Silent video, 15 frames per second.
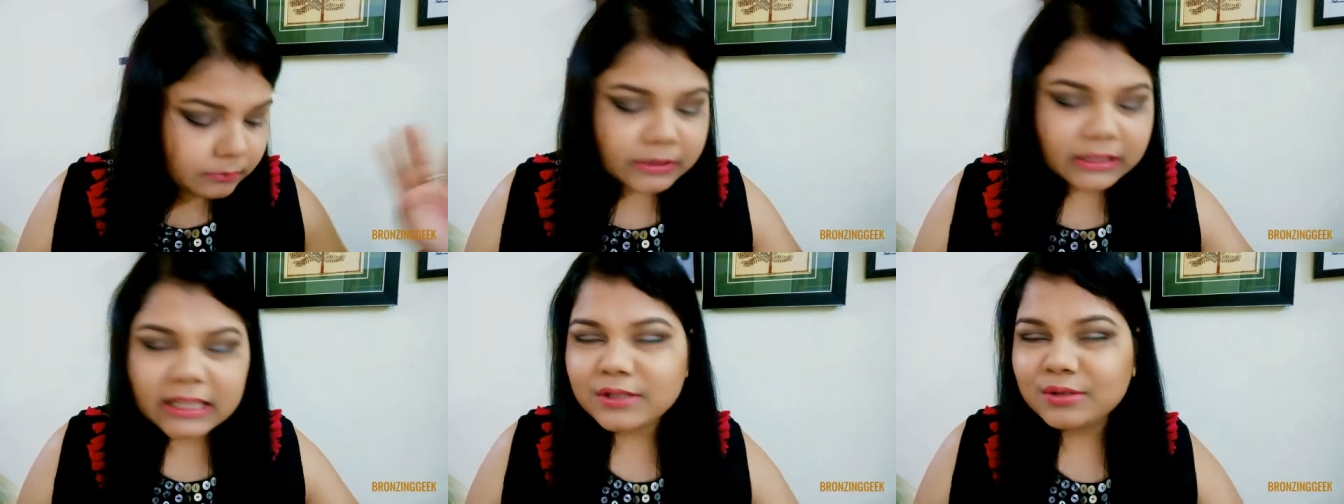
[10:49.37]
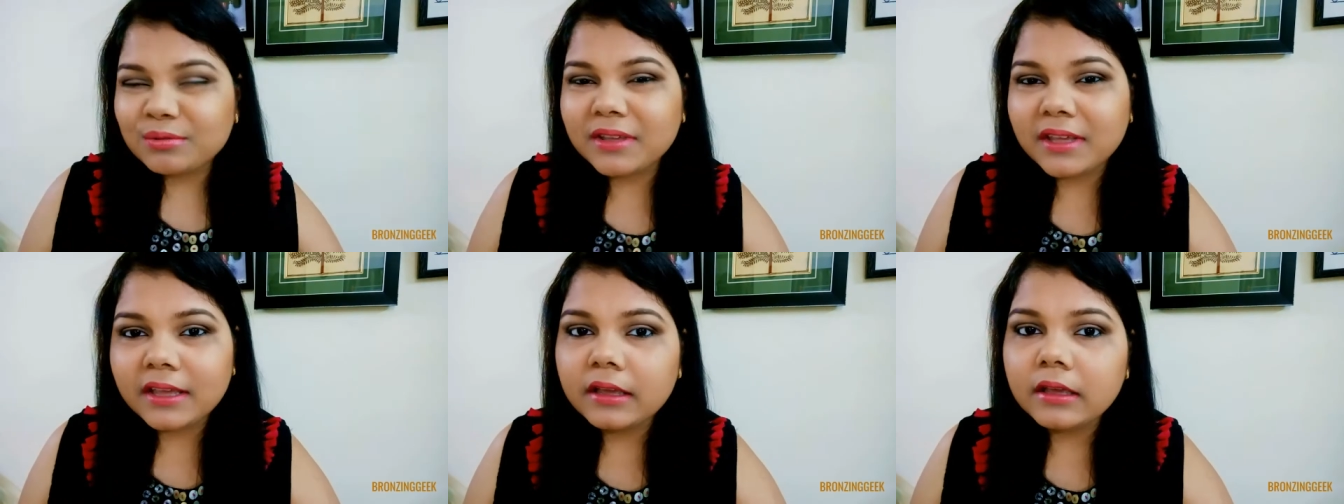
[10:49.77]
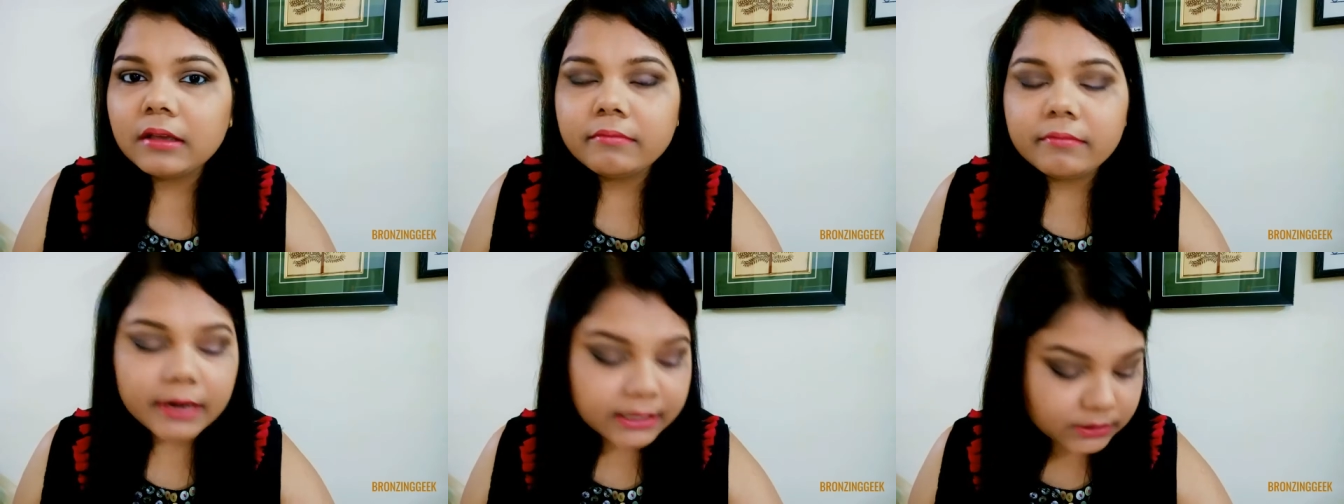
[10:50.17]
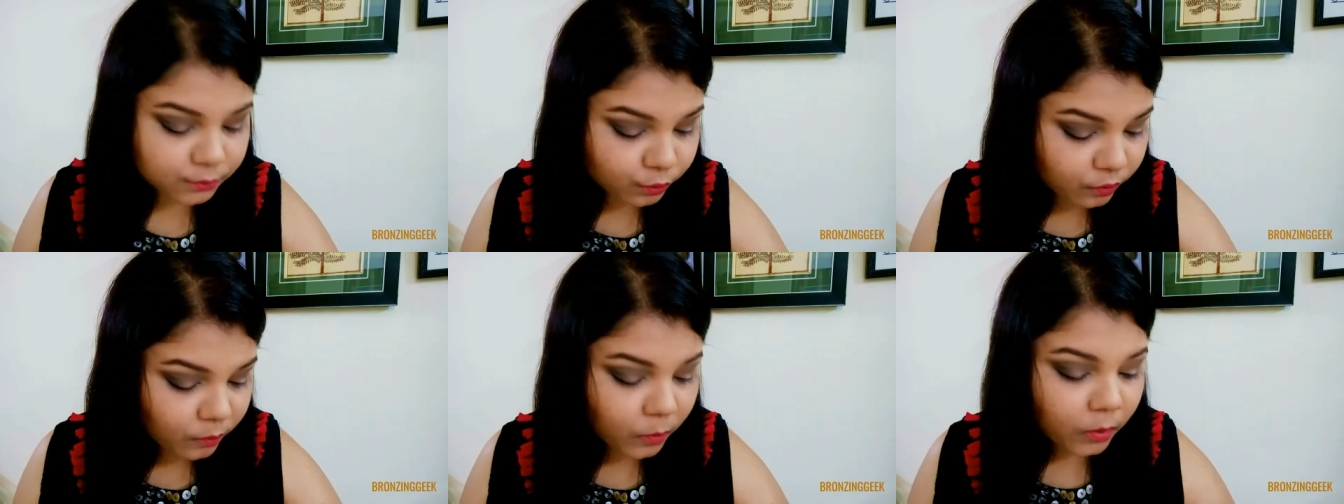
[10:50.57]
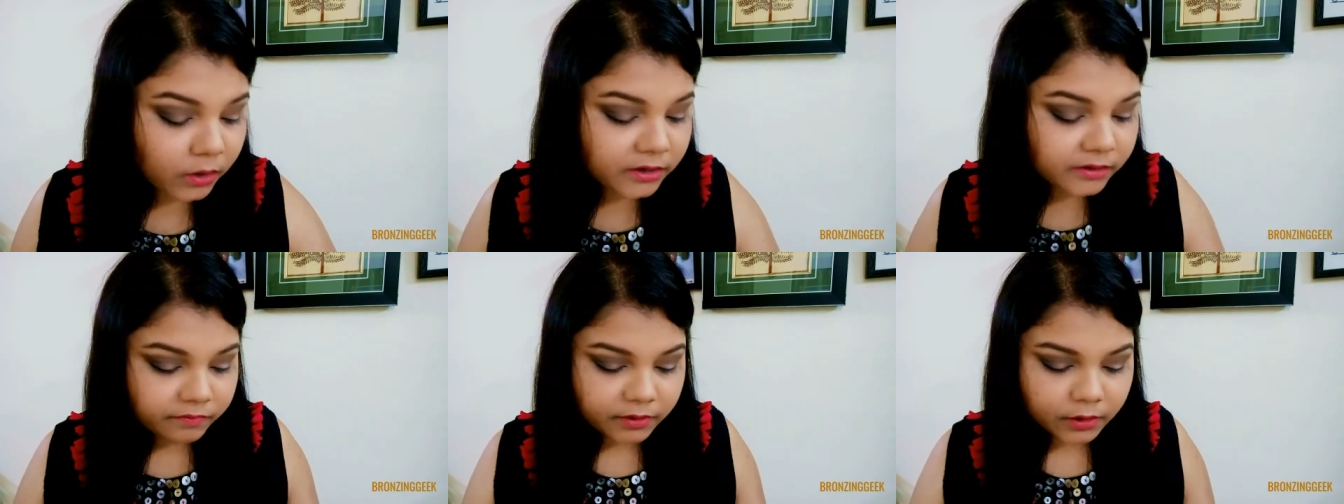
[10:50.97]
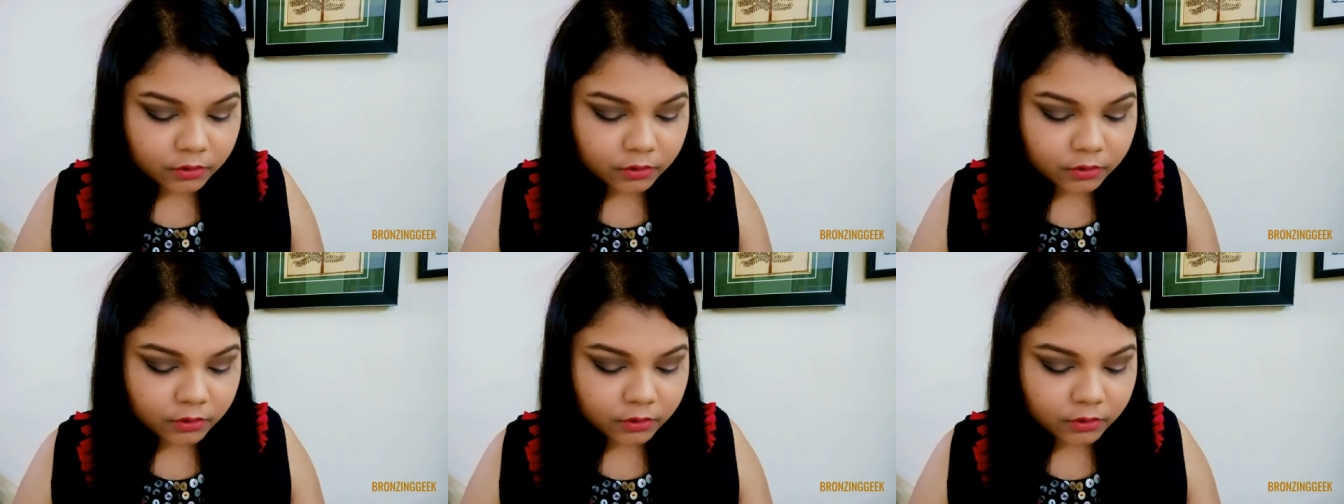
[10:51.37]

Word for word: but that's okay. Let's move on.